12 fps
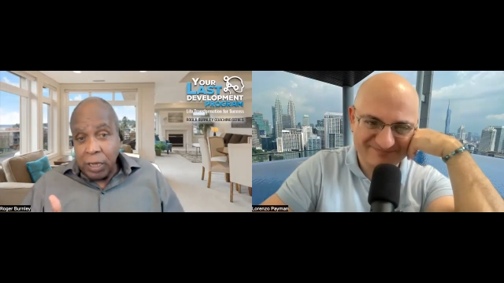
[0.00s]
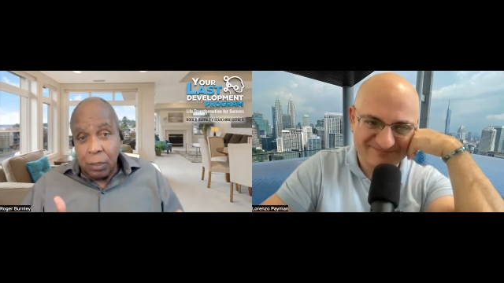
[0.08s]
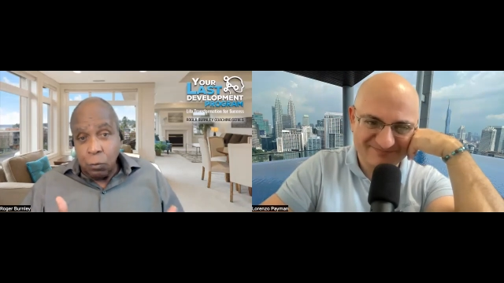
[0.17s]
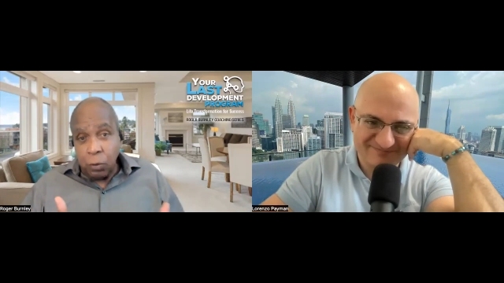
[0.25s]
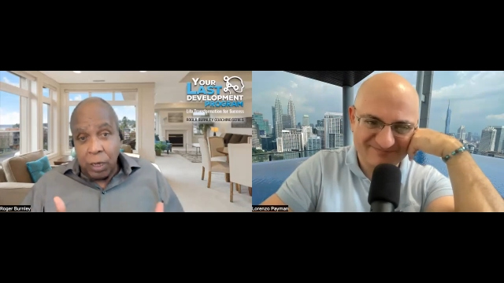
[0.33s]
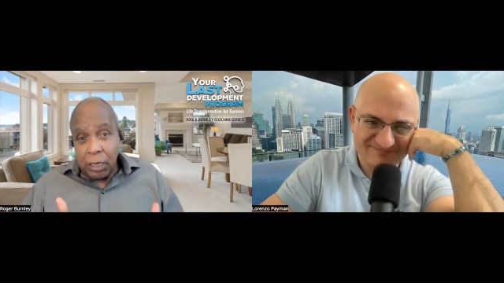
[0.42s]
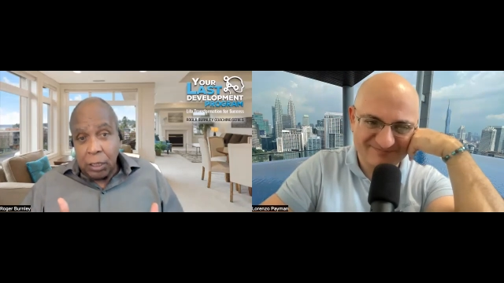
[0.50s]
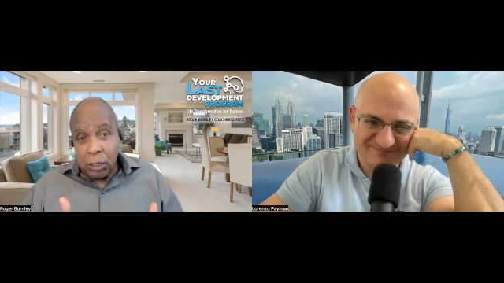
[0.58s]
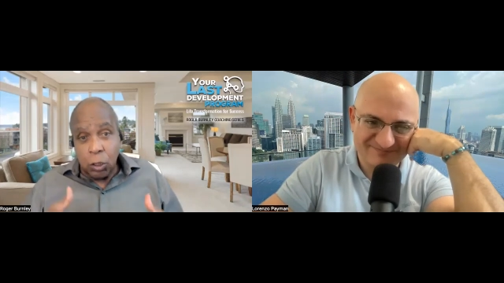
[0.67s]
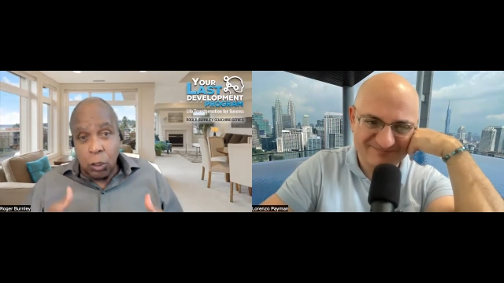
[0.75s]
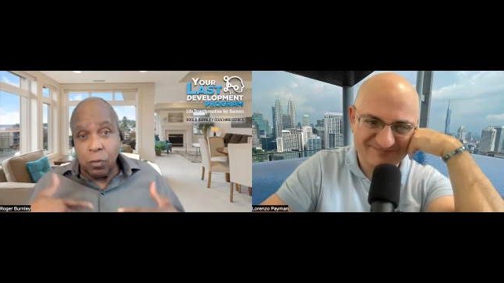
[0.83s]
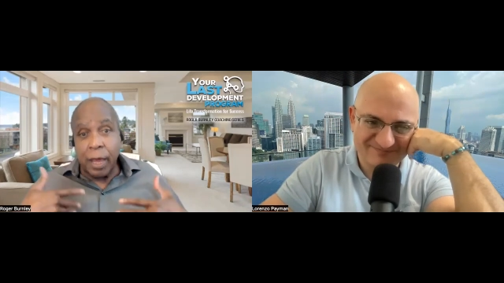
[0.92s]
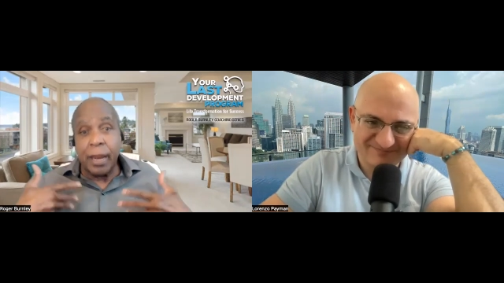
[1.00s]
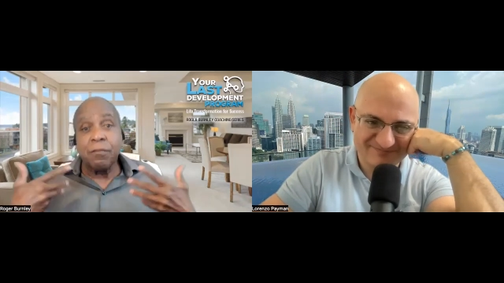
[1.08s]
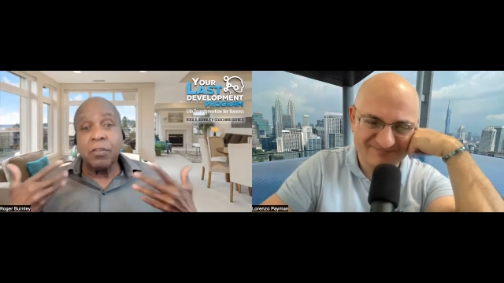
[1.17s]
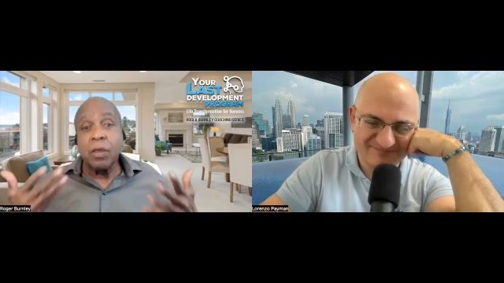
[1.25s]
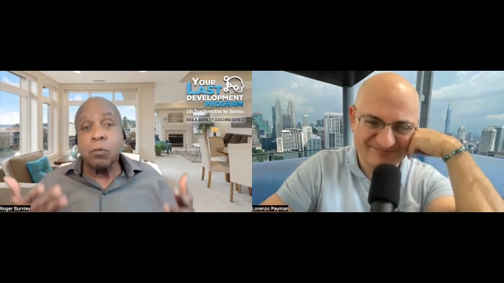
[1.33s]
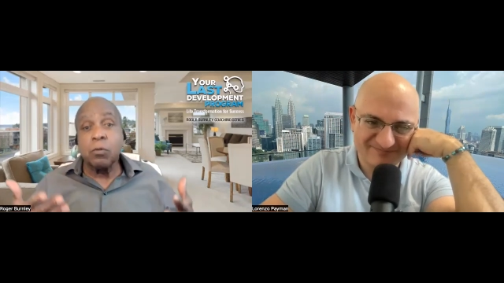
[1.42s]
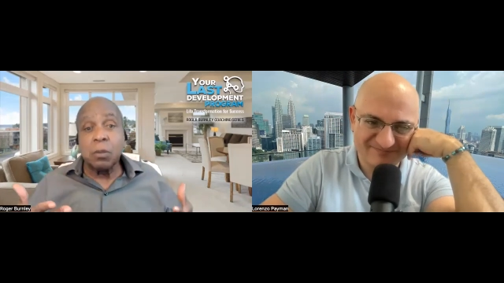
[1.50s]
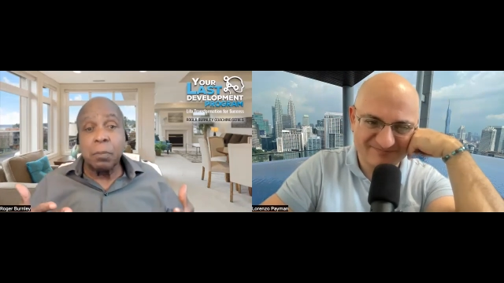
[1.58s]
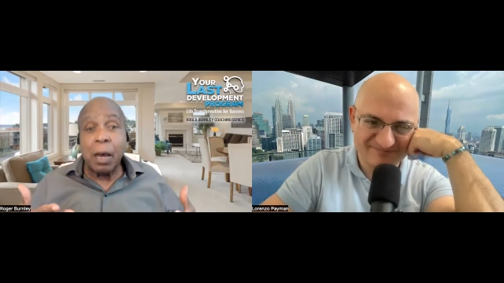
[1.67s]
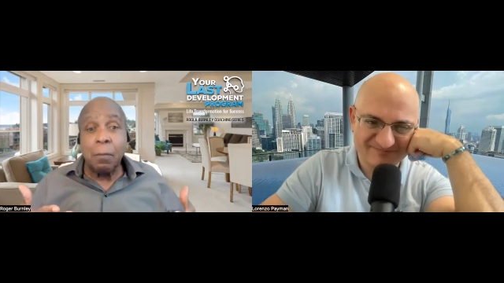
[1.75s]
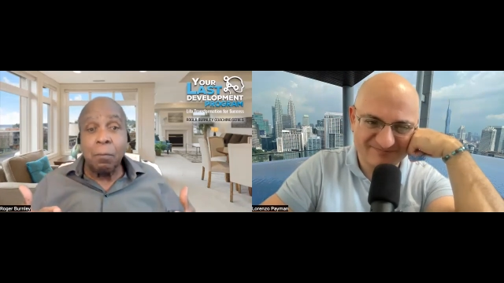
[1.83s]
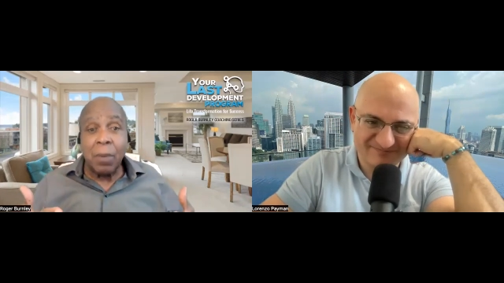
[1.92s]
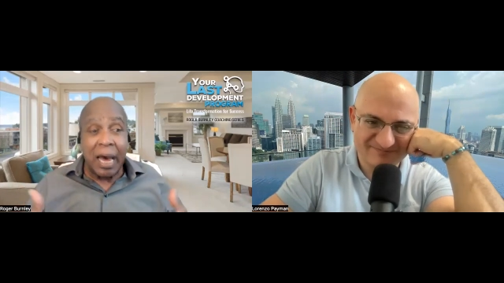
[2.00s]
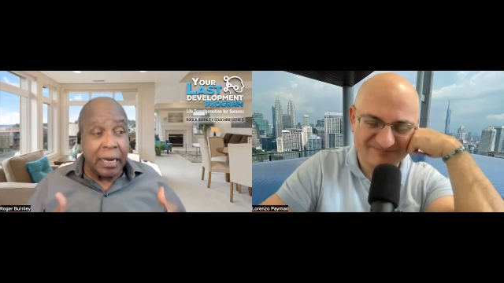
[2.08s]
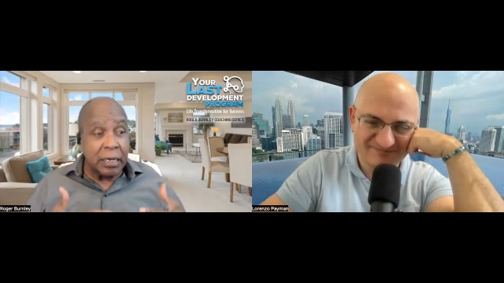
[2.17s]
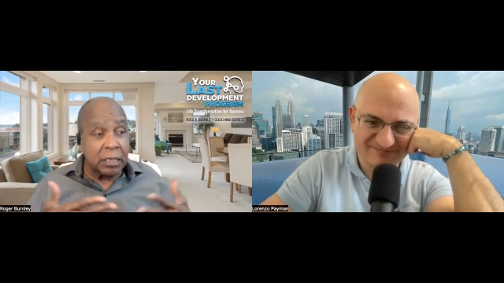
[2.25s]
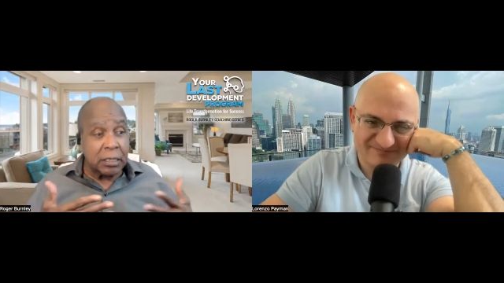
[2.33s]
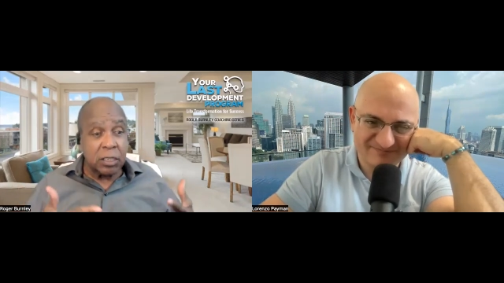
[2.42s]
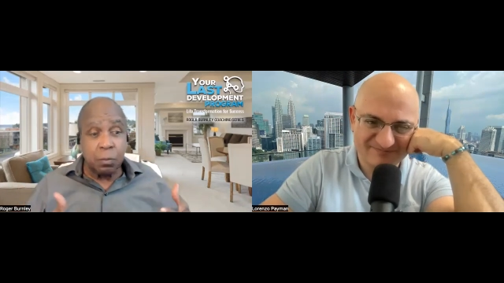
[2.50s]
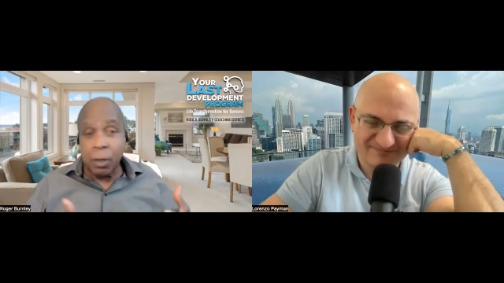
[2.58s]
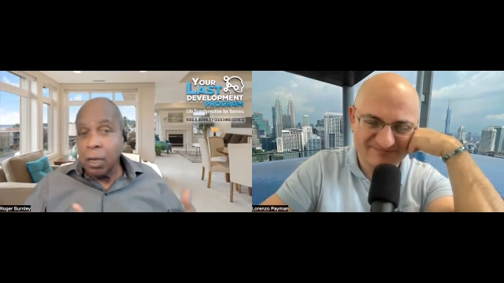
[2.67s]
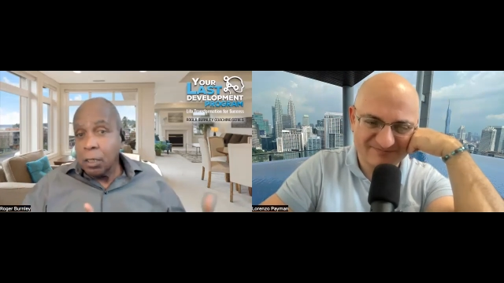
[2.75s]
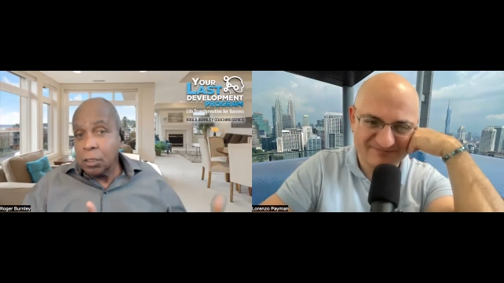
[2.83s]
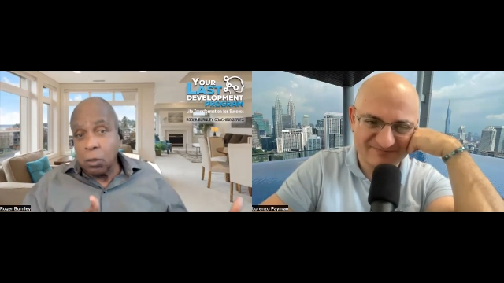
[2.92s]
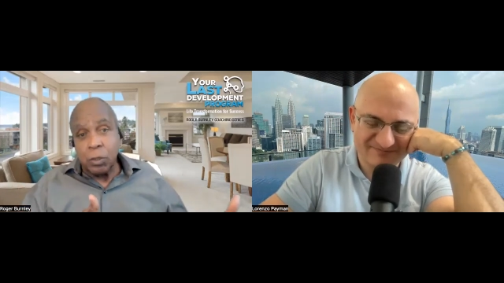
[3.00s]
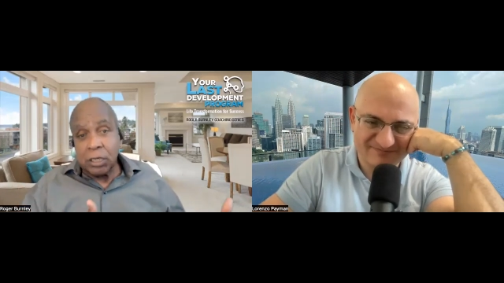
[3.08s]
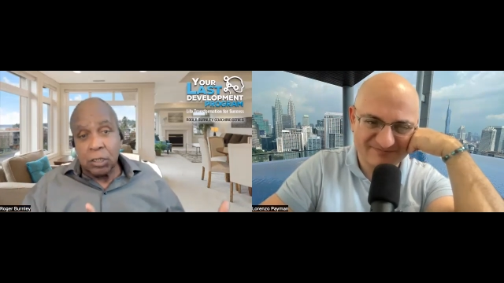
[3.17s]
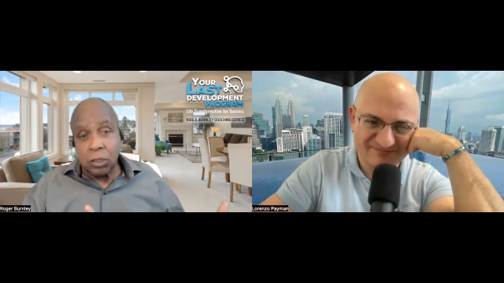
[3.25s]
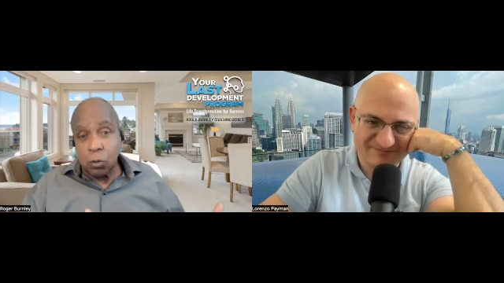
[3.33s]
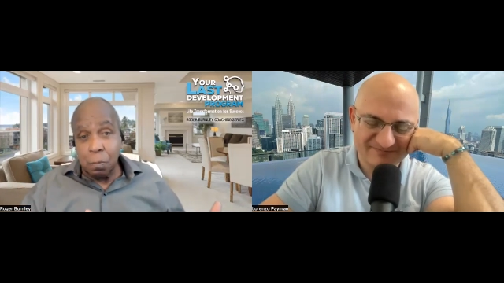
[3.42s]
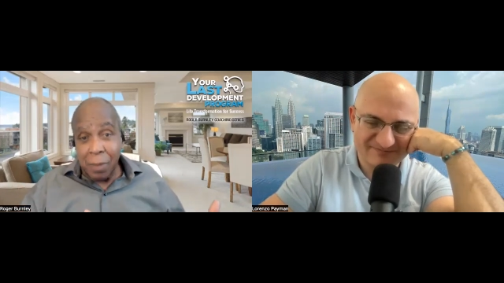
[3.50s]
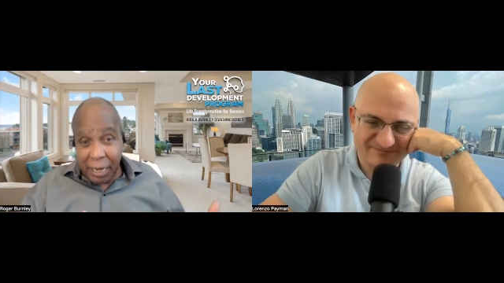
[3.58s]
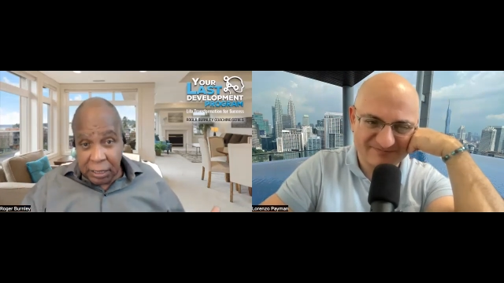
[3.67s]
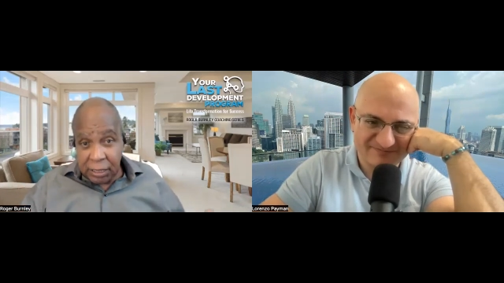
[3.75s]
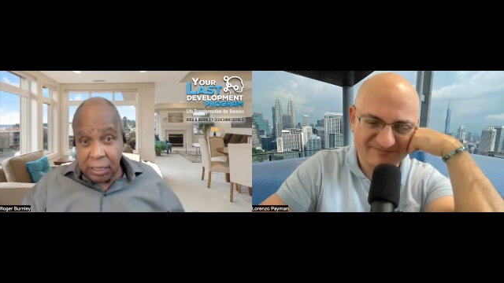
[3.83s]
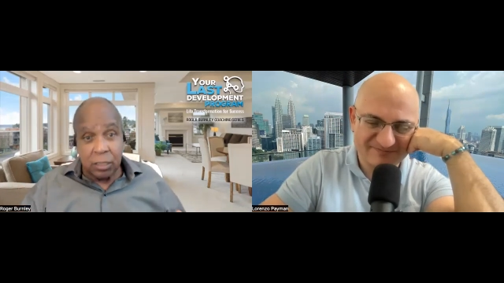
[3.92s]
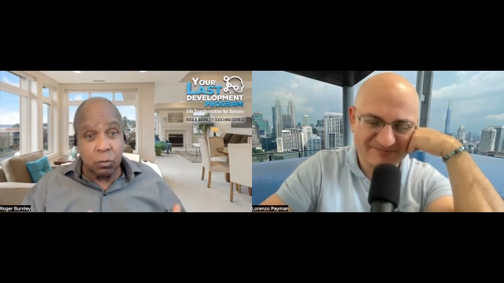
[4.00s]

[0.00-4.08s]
Speaker 1: knew that everything was about mind, and so we didn't do medicines.